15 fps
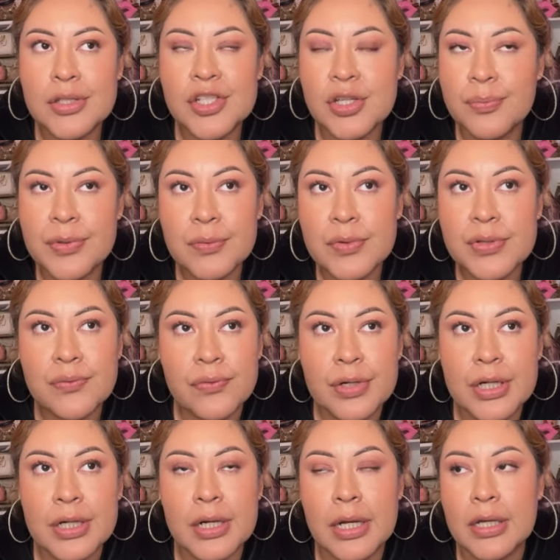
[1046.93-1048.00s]
shipping was
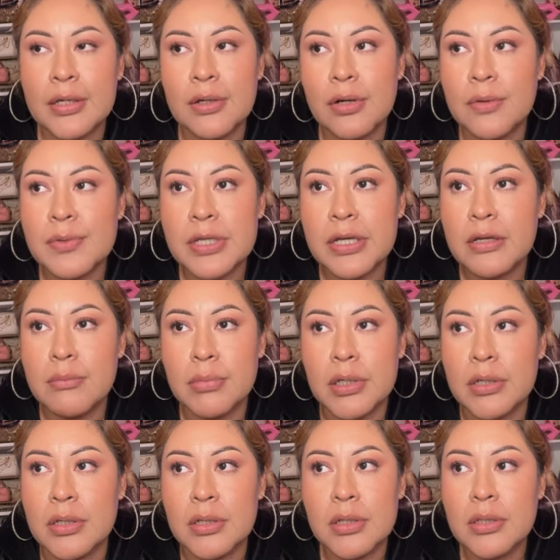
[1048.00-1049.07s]
free like you know what i'm saying
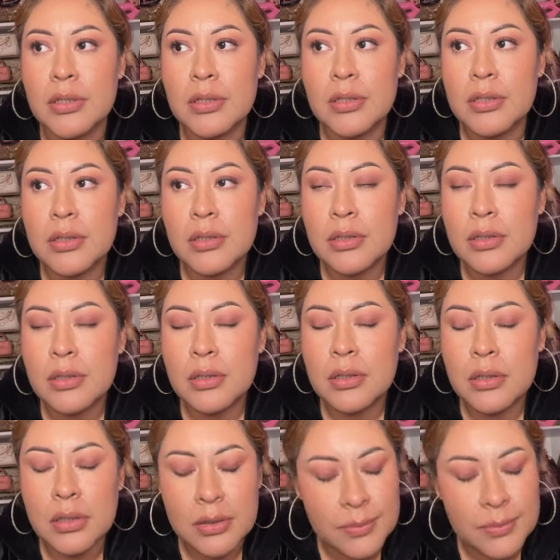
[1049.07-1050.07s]
but oh,